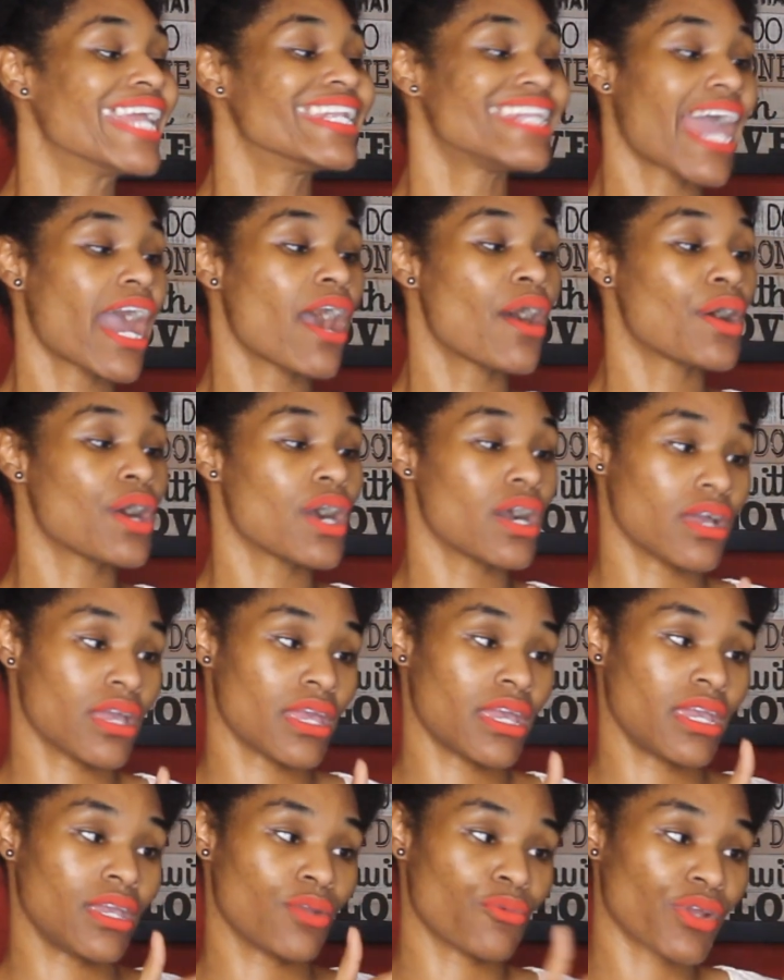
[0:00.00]
Now,
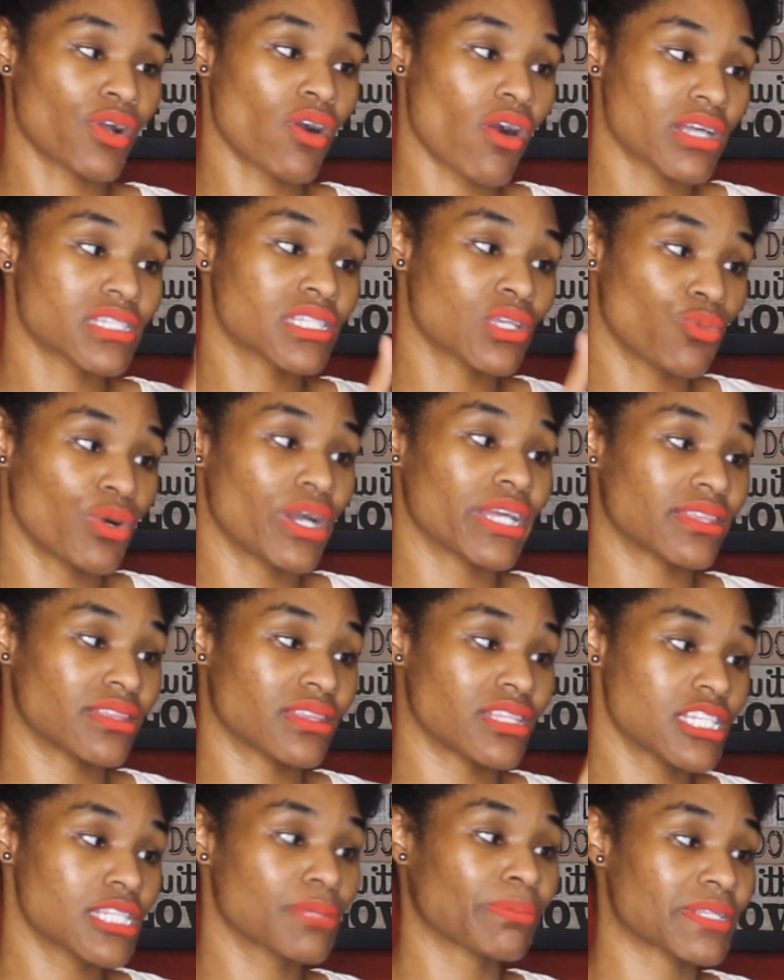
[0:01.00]
in regards to
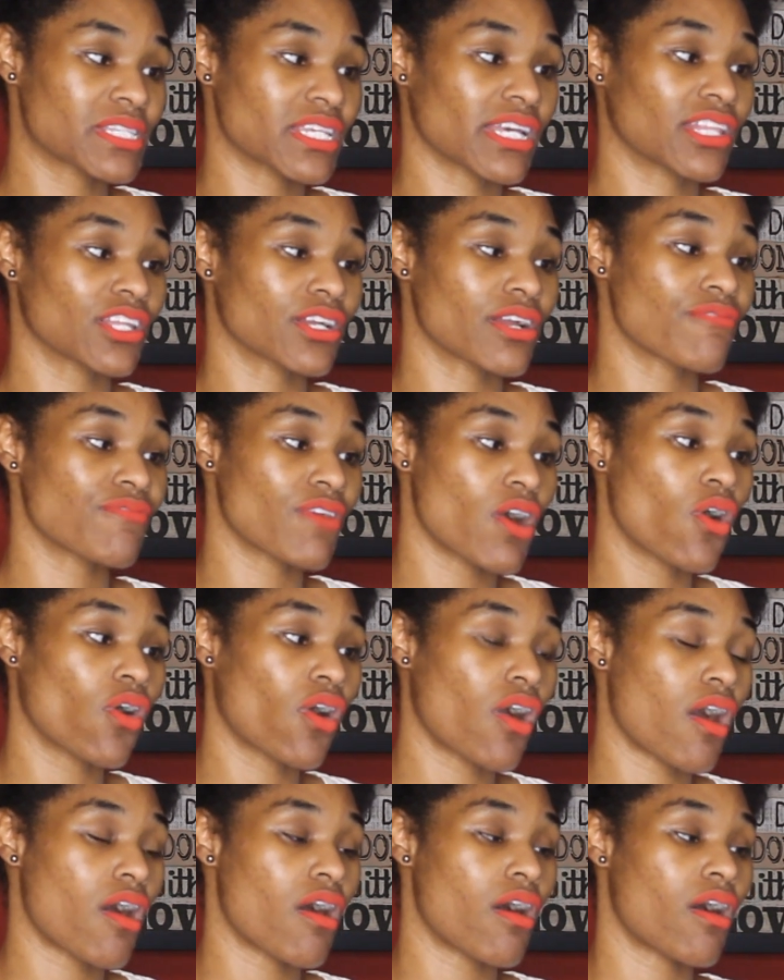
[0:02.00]
what this particular
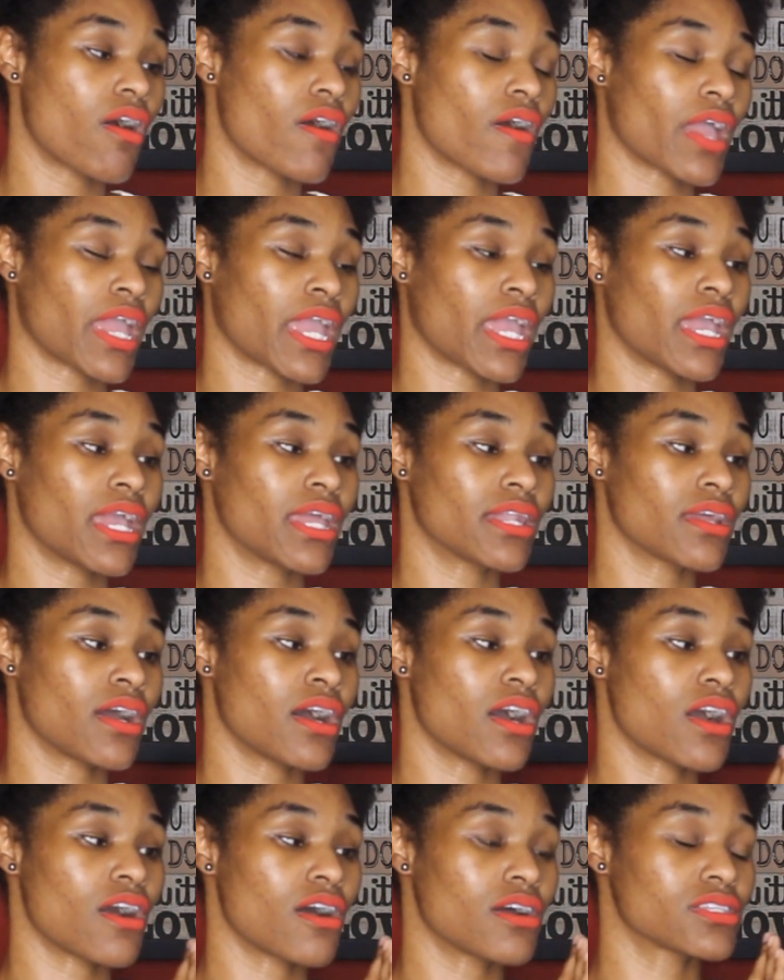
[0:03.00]
phone call and
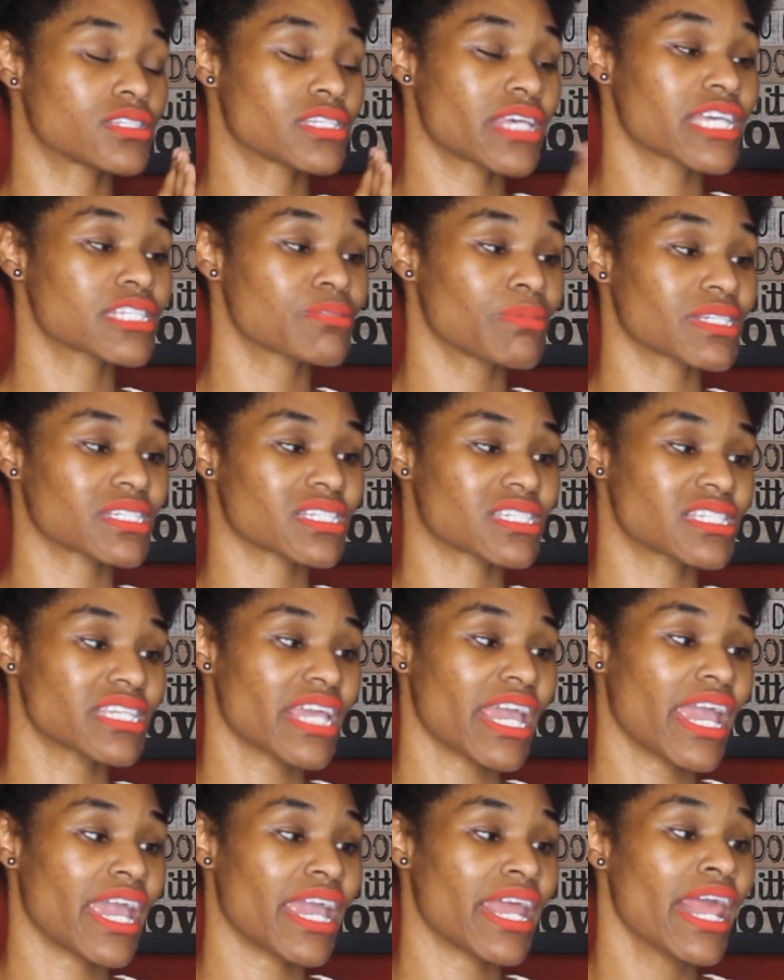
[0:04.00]
uh, text message
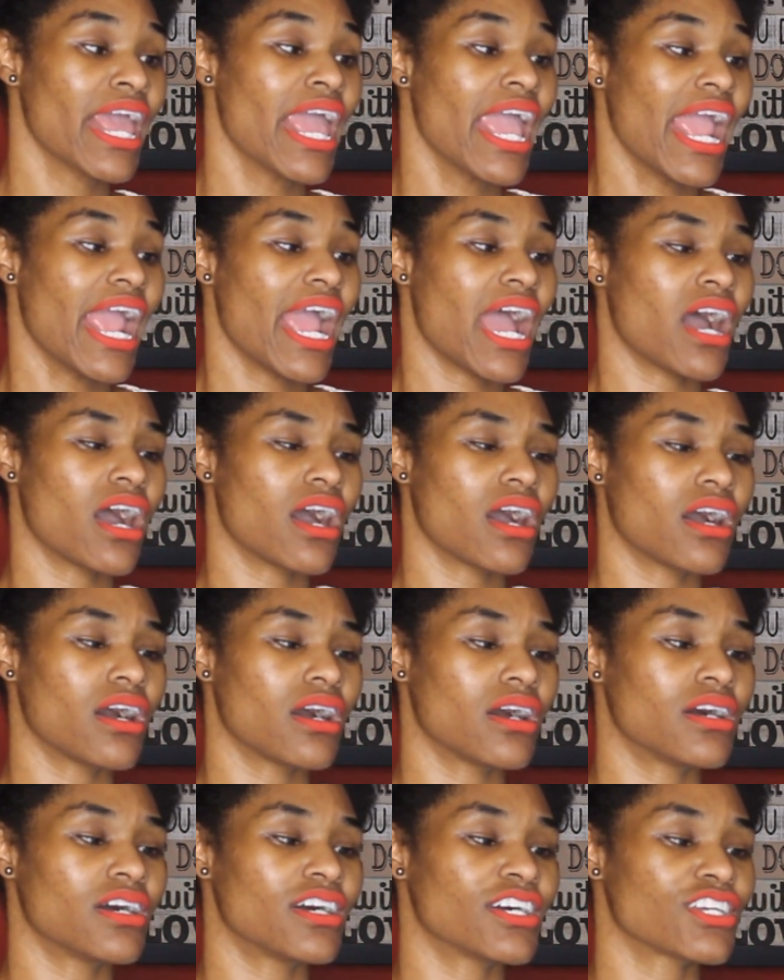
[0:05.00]
said,
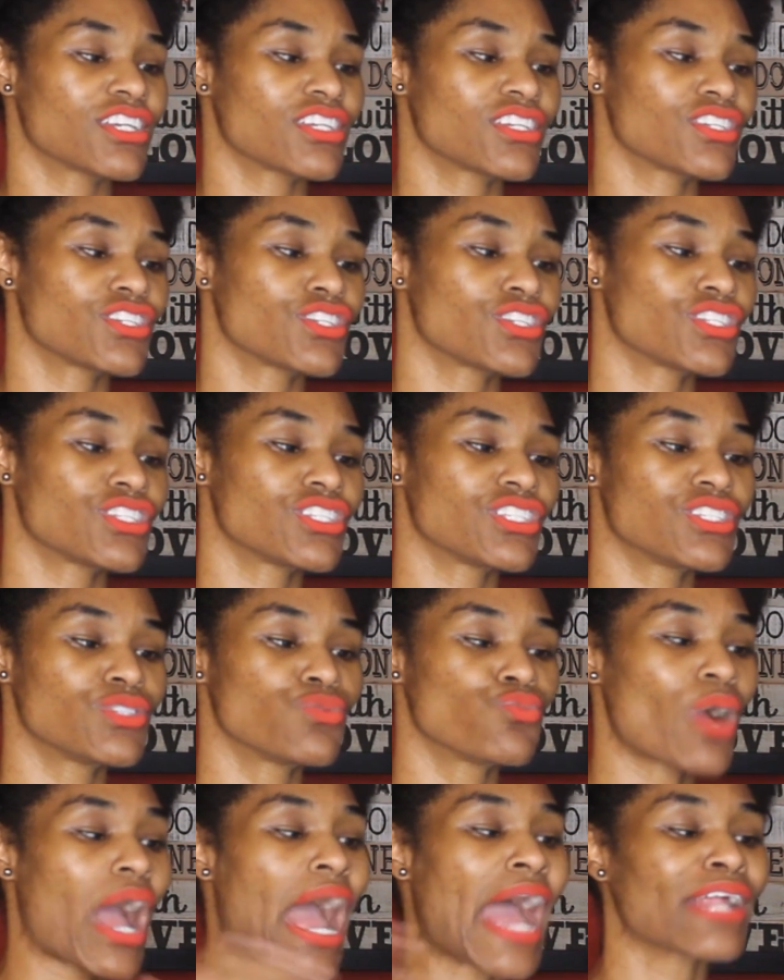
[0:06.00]
uh,
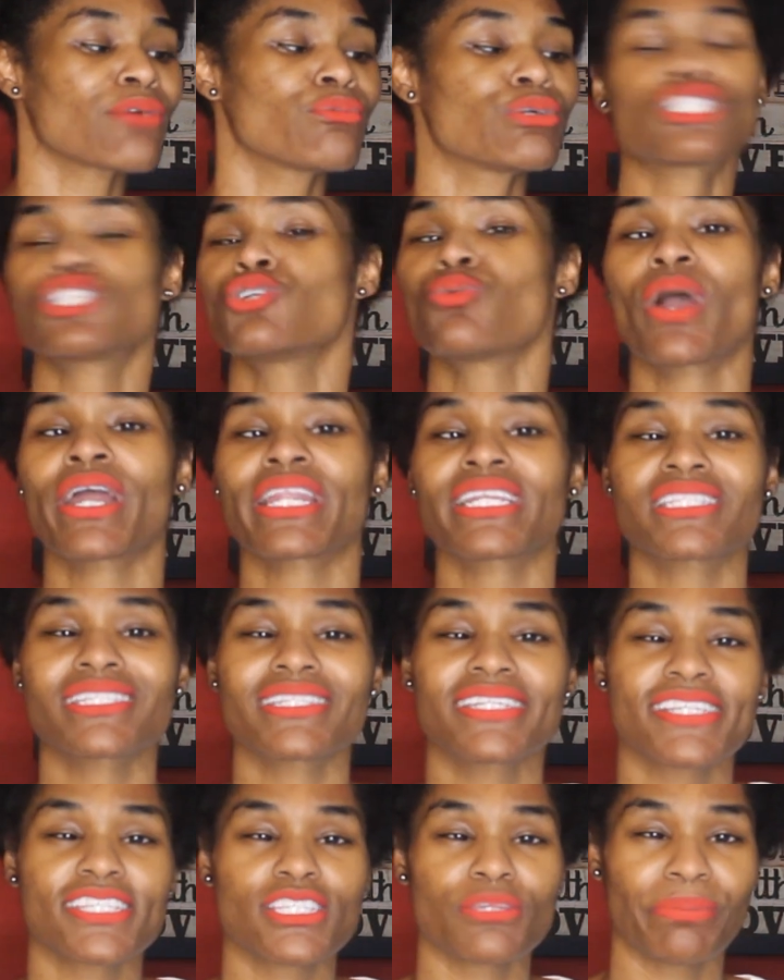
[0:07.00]
why would you want it
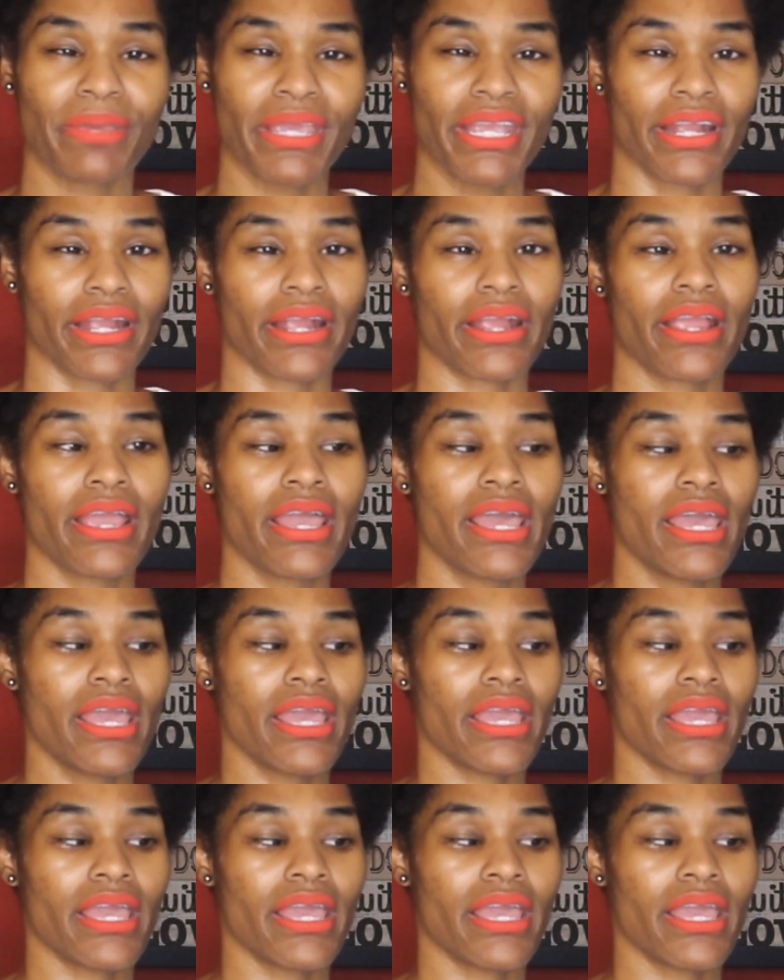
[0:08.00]
to disappear?